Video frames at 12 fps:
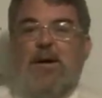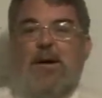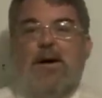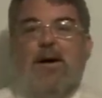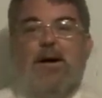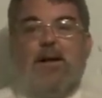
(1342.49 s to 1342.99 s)

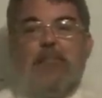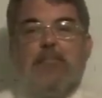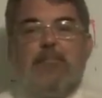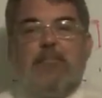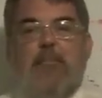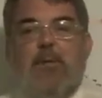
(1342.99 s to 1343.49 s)

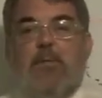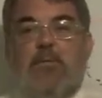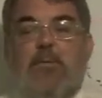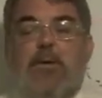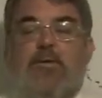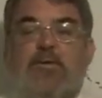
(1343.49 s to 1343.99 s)

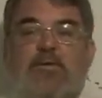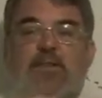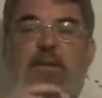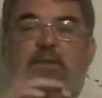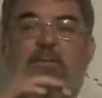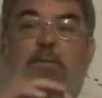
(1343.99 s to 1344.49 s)
What about the
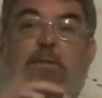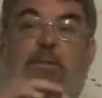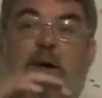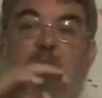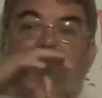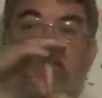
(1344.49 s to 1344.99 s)
states with the
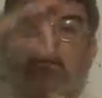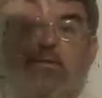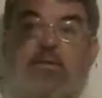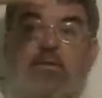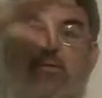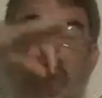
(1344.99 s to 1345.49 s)
positive
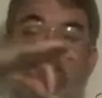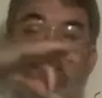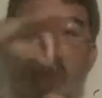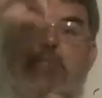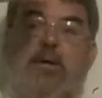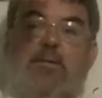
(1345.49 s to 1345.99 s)
residuals that
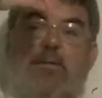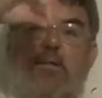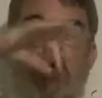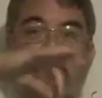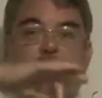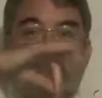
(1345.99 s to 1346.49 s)
are above the
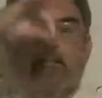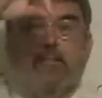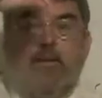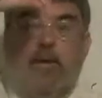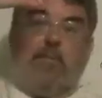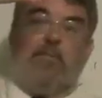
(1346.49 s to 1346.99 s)
line,
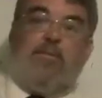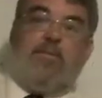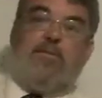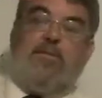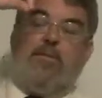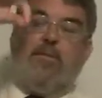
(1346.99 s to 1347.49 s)
like
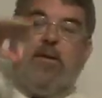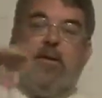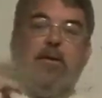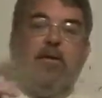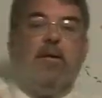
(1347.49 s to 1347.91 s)
Mississippi?